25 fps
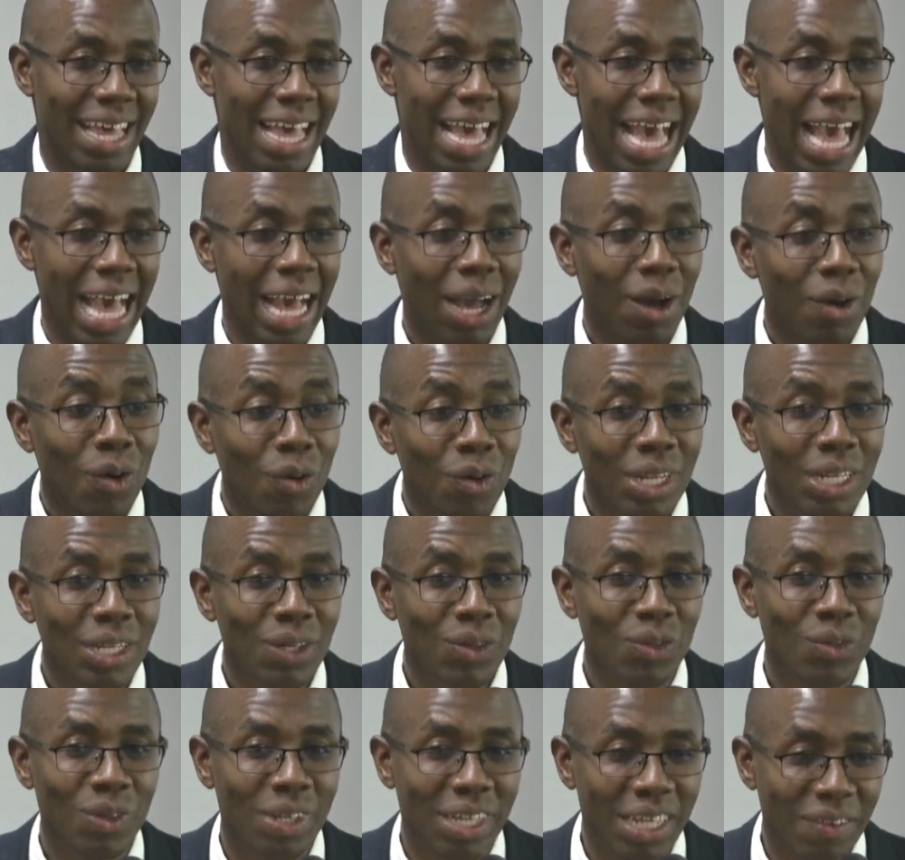According to
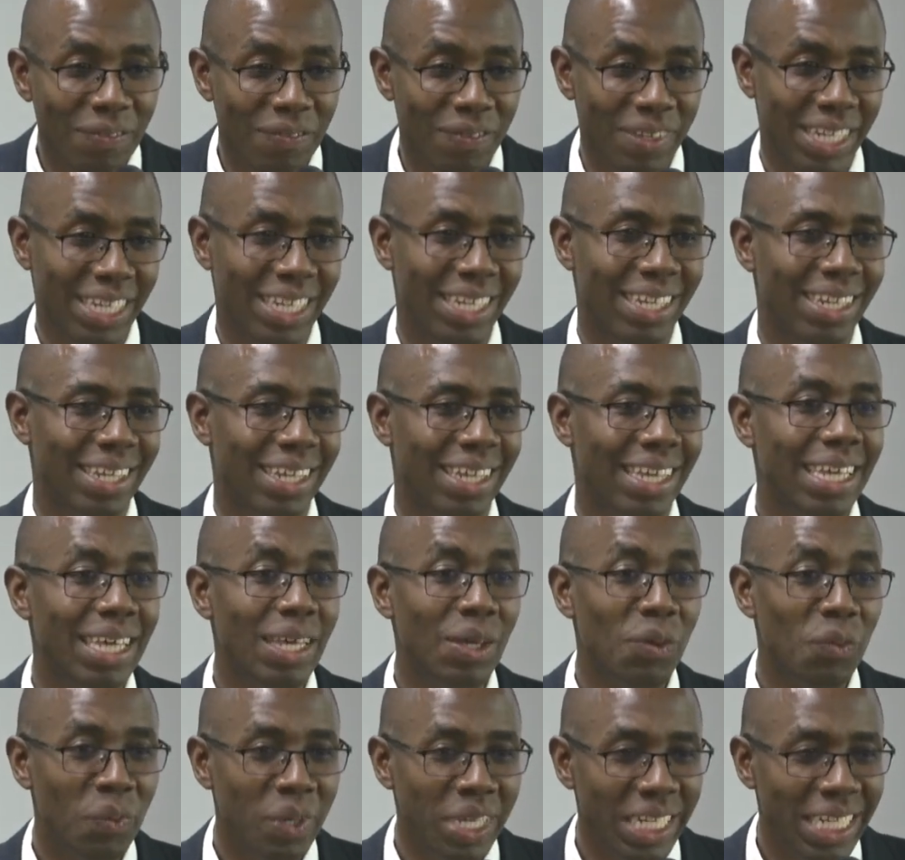David, he
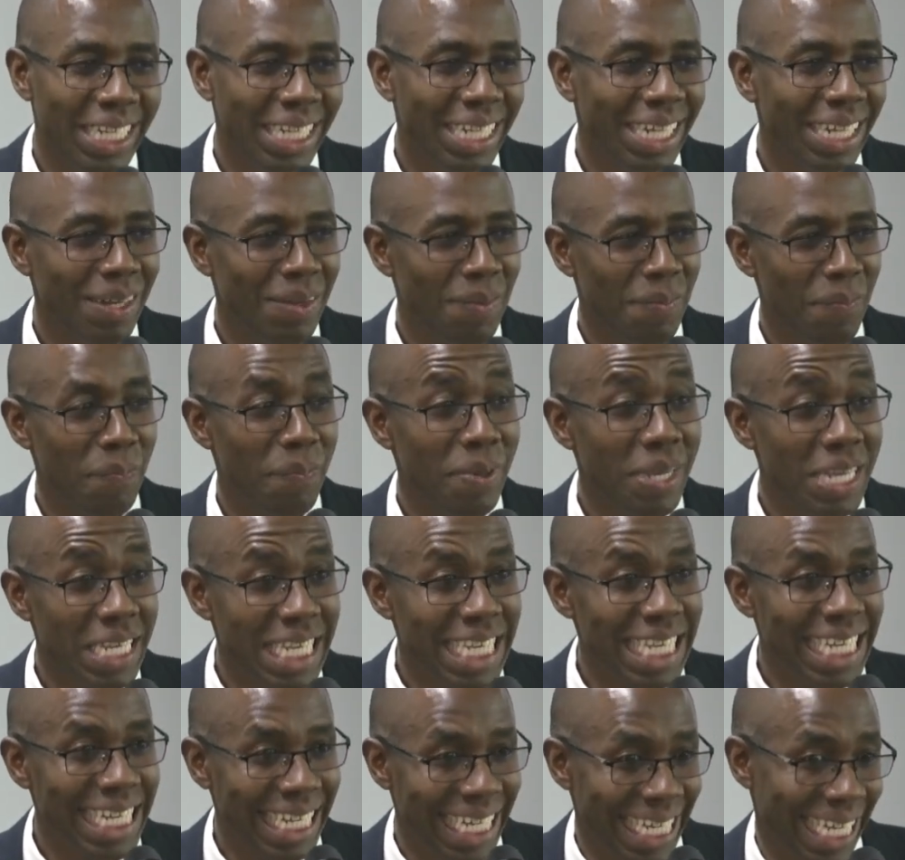waited
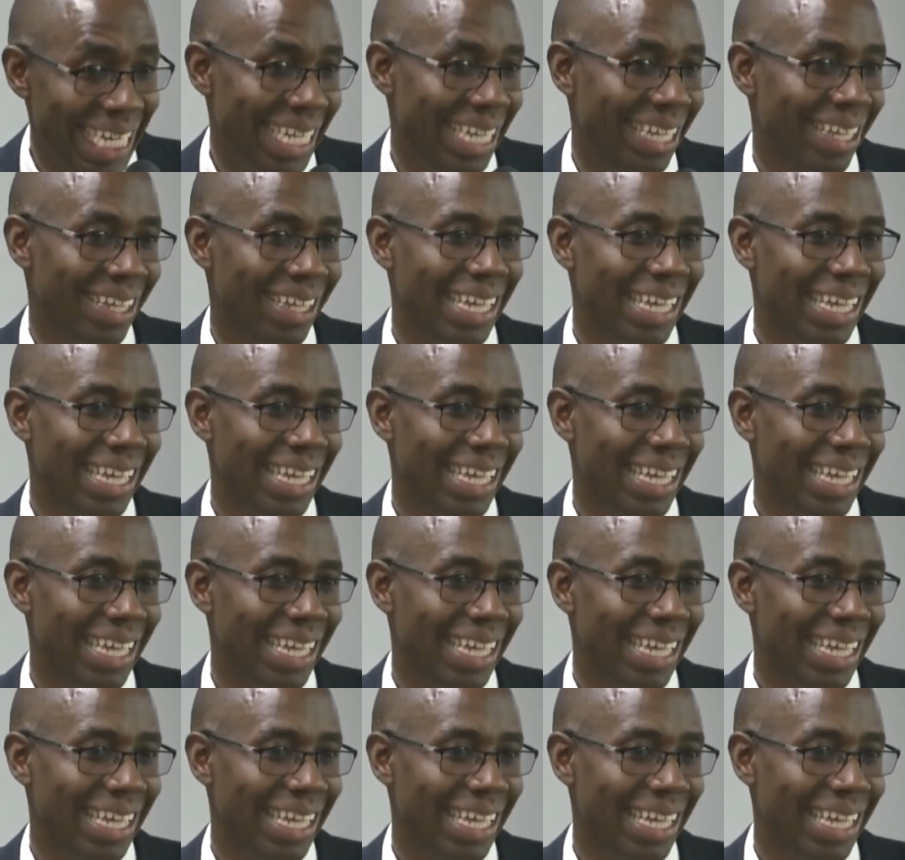patiently.